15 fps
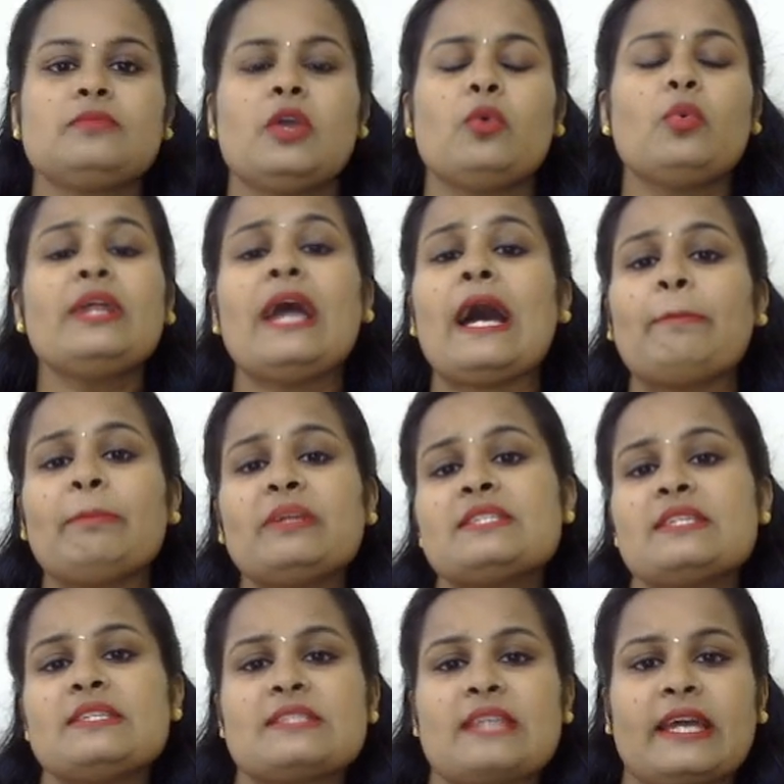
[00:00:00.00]
What happens
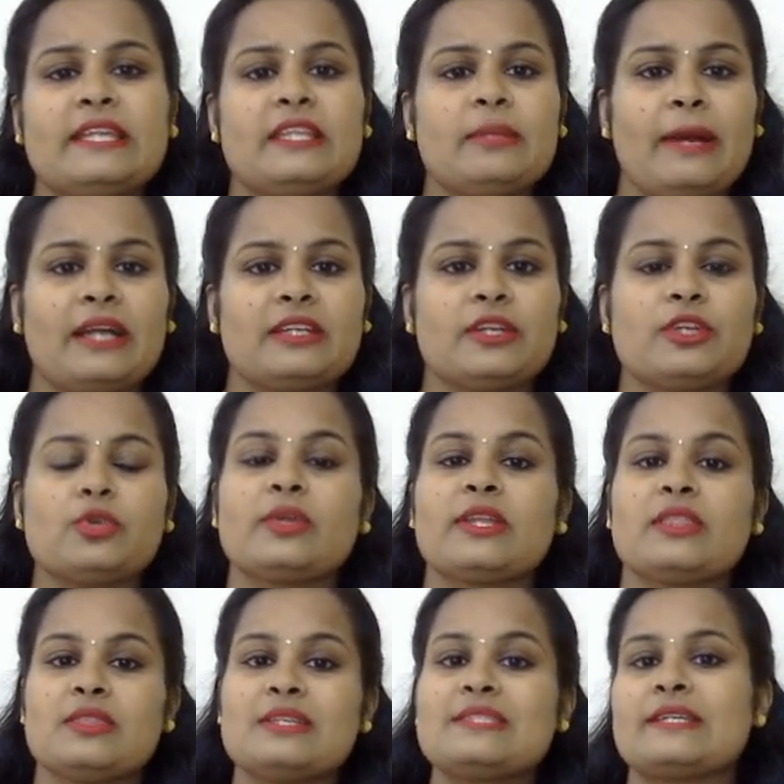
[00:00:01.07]
inside the matter
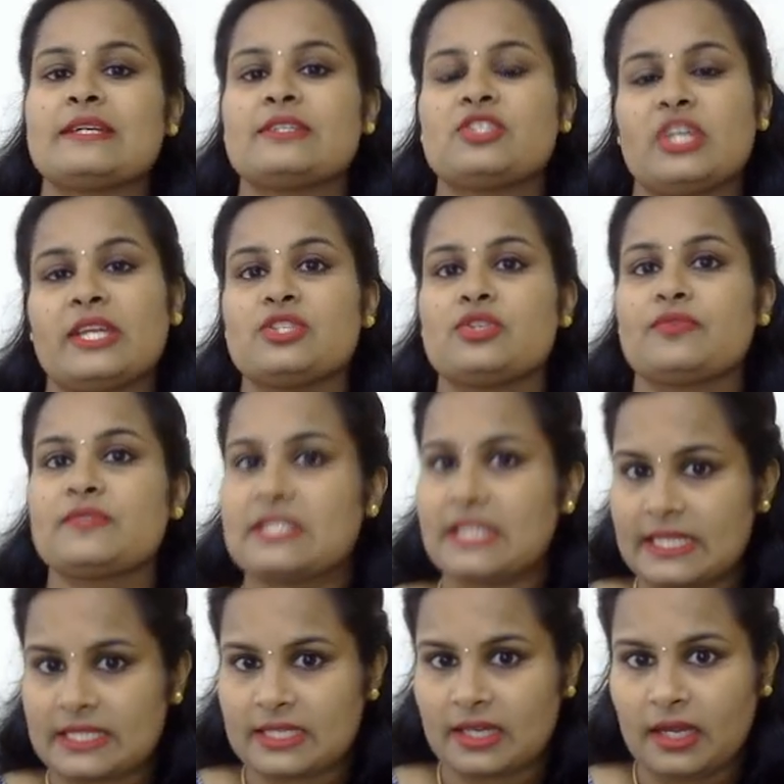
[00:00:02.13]
during this change of
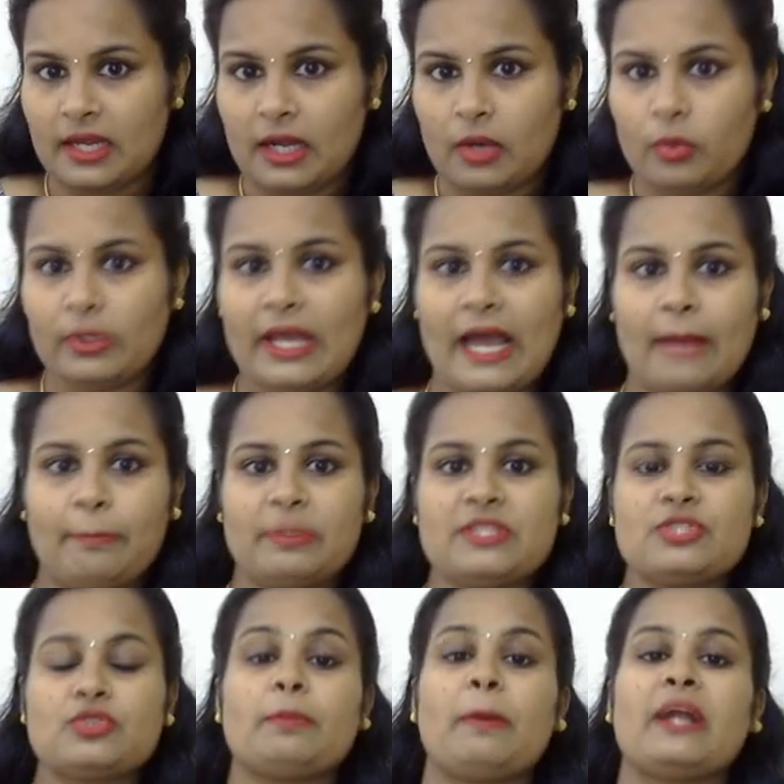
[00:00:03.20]
state? What happens
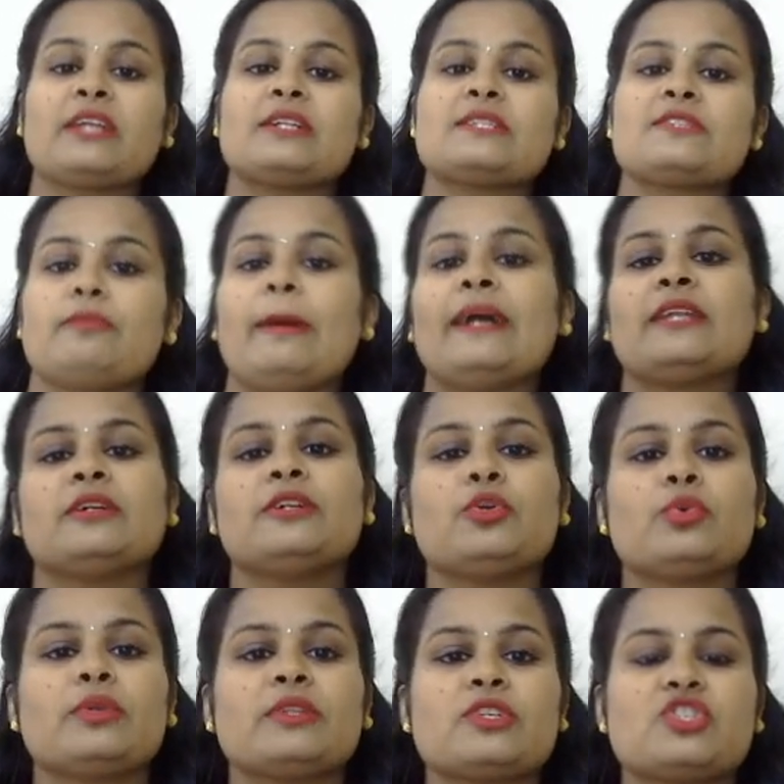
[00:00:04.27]
to the particles of matter
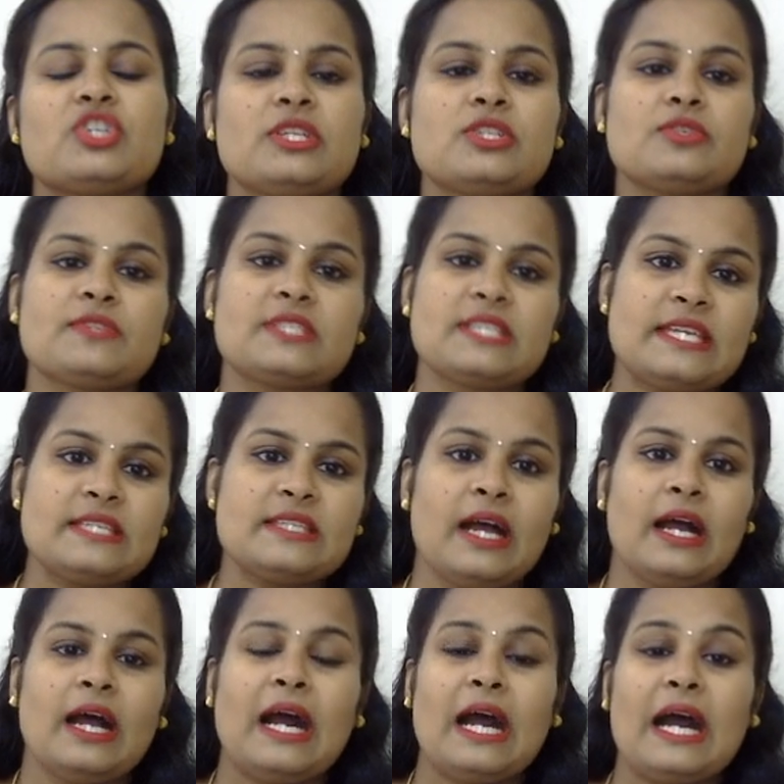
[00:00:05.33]
during the change of state?
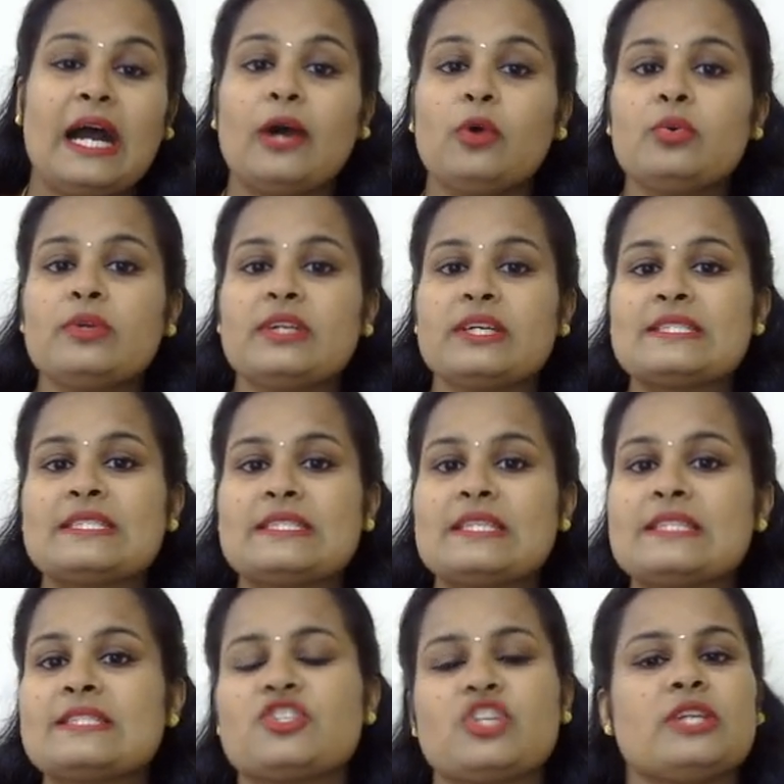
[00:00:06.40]
How does
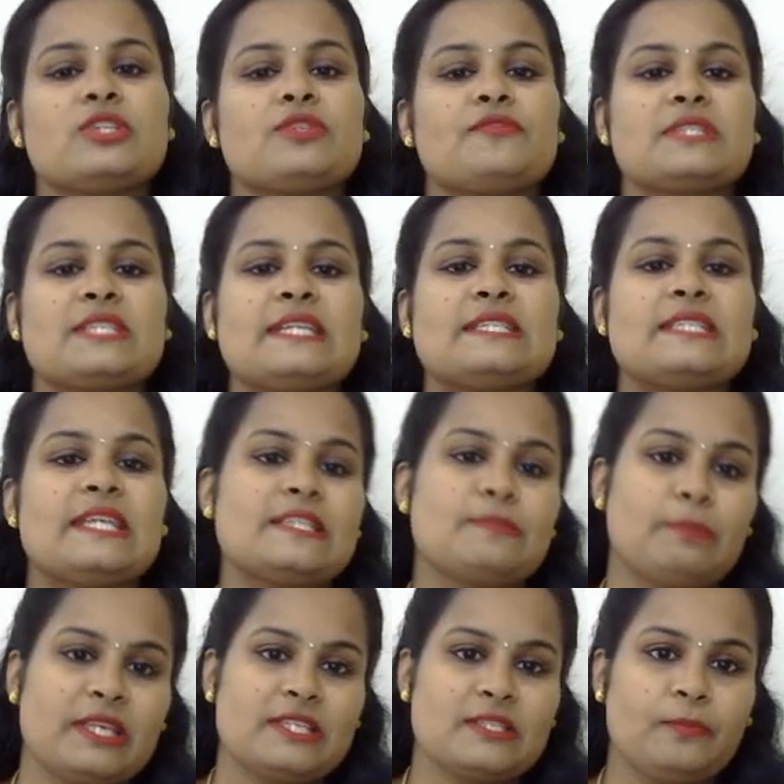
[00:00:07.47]
this change of state takes
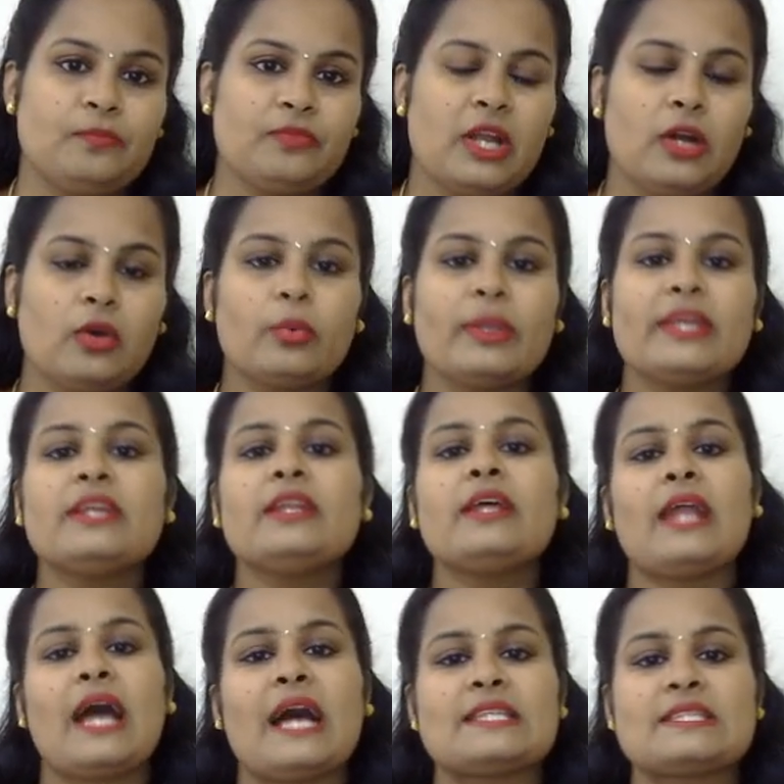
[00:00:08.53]
place? We need an
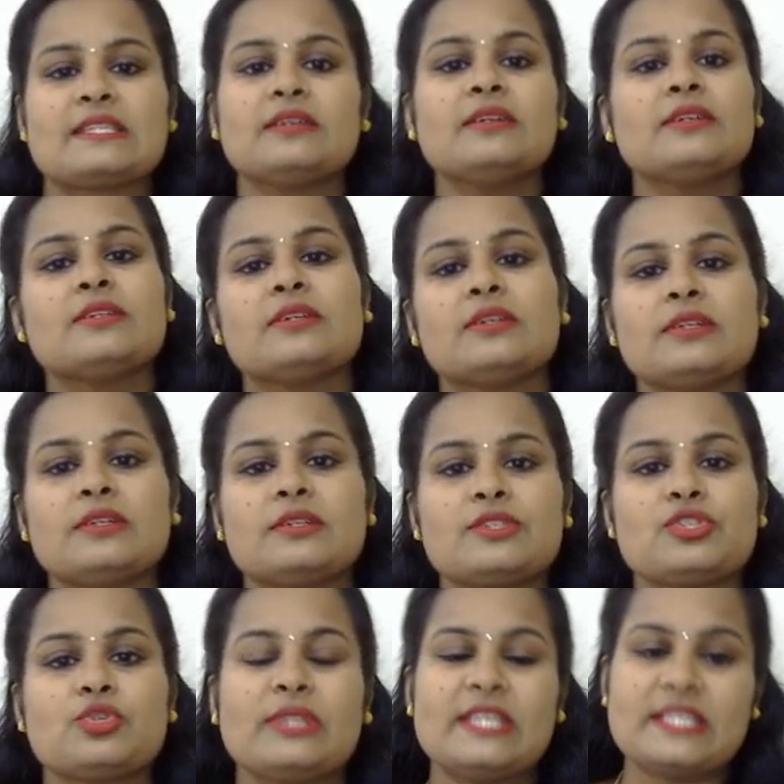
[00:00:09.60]
answer
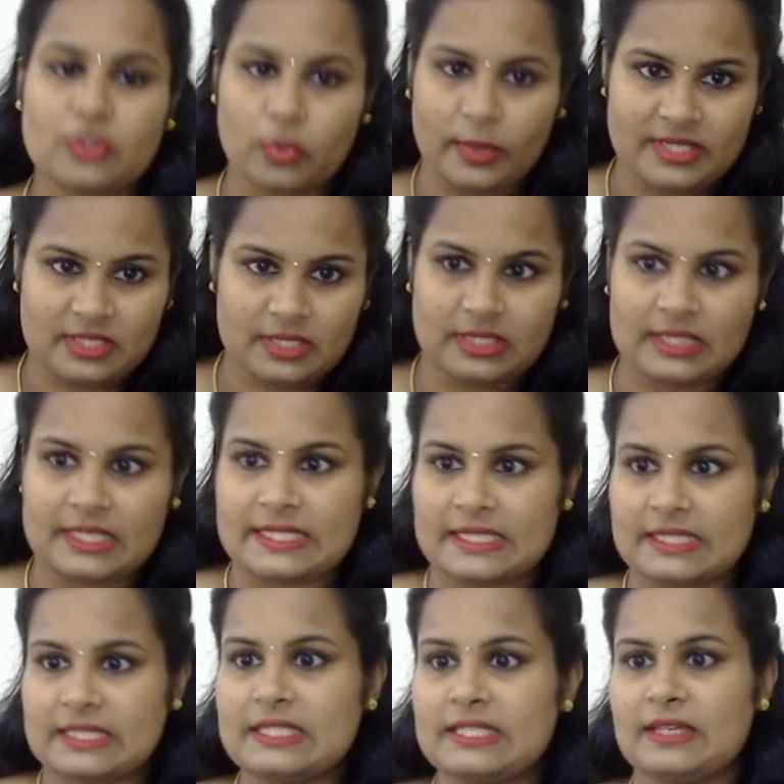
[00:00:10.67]
to these questions,
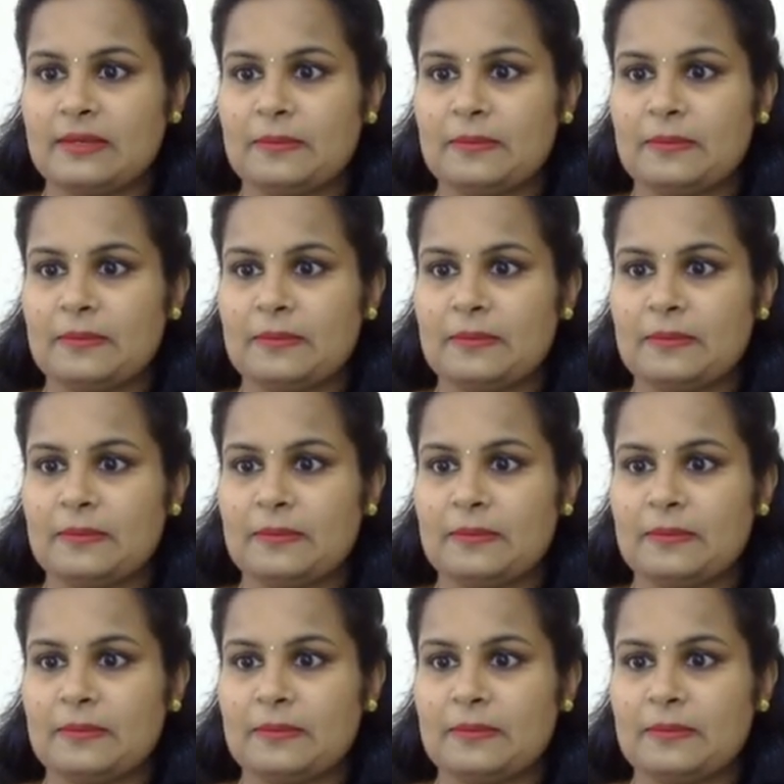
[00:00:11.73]
isn't it?